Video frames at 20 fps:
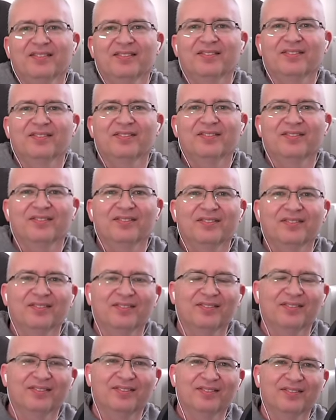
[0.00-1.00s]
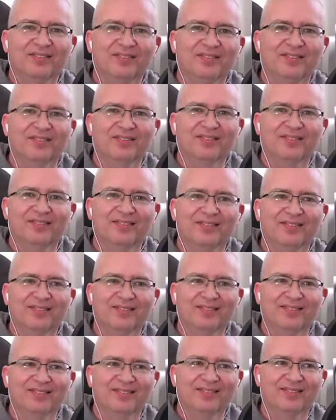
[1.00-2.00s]

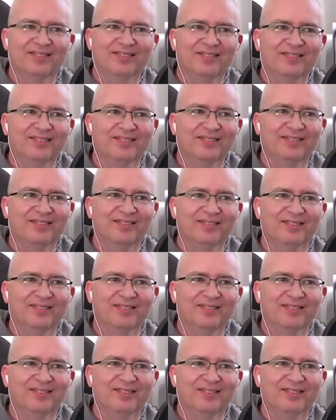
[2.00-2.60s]
This person isn't speaking.